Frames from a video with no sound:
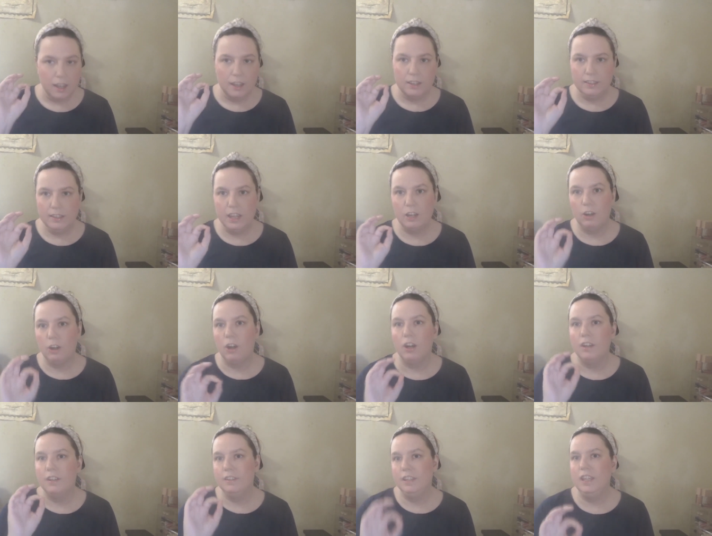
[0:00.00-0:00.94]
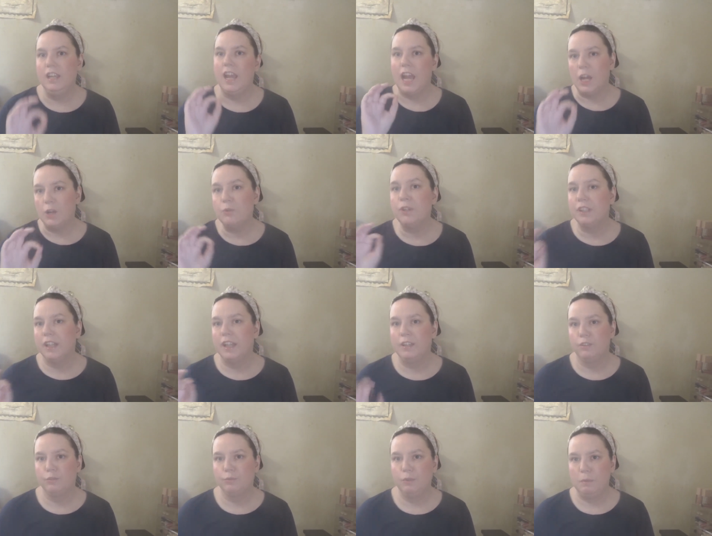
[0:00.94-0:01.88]
Now, on the
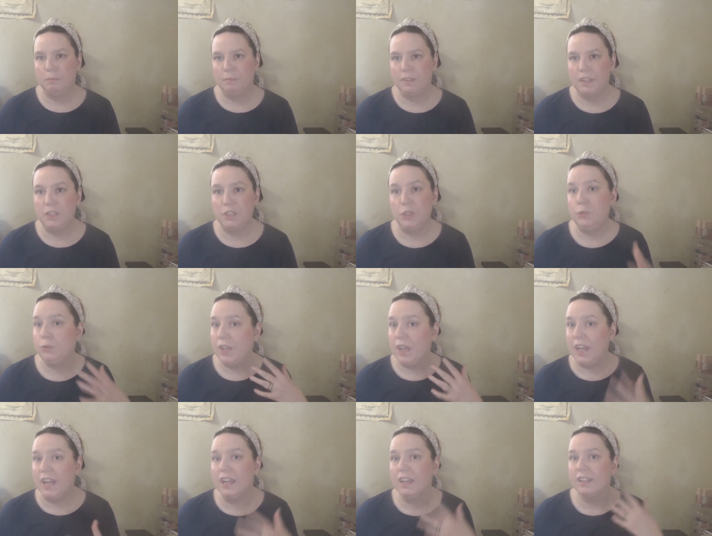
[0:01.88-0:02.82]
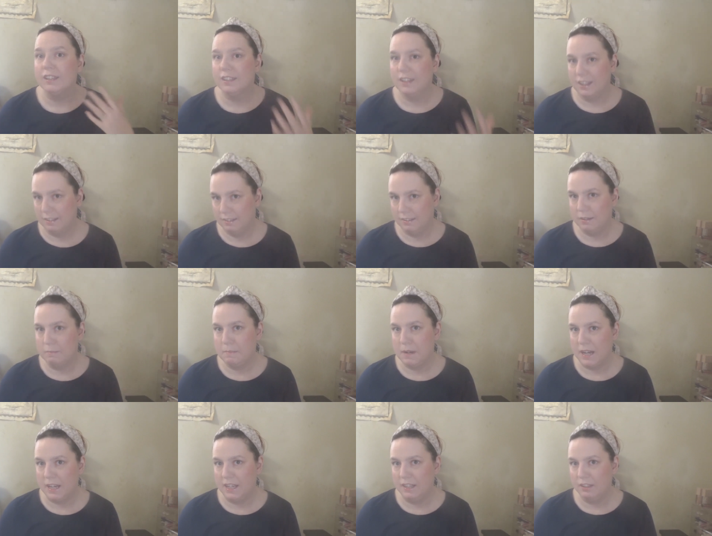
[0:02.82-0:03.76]
Hourglass website, you can
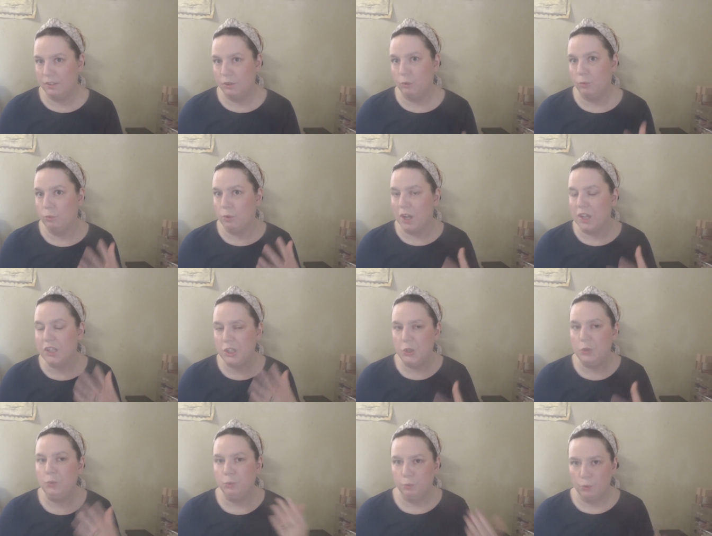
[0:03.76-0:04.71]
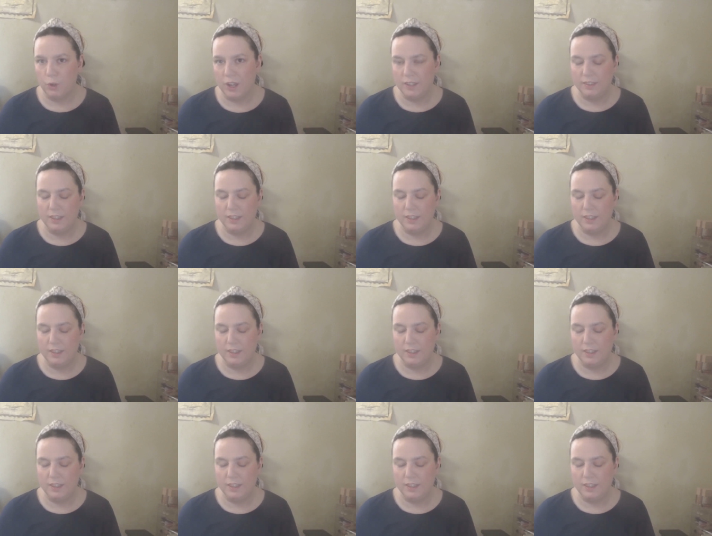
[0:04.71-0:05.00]
customize what you want.